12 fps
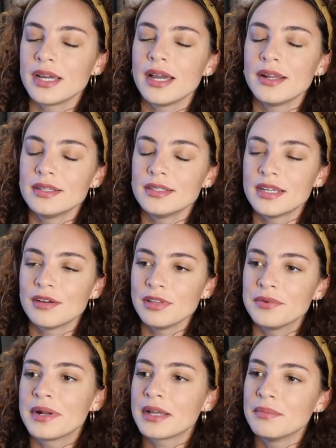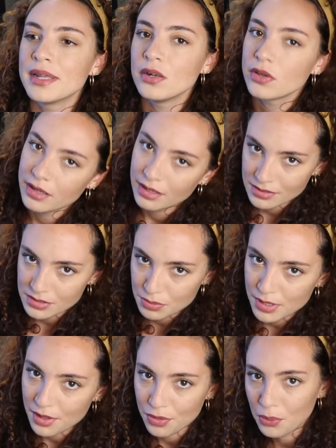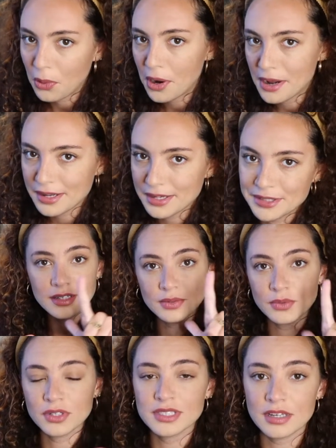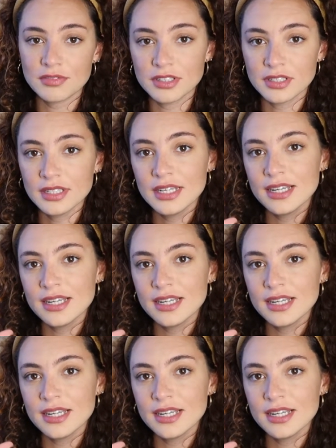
I definitely recommend looking into breath work. Round 7.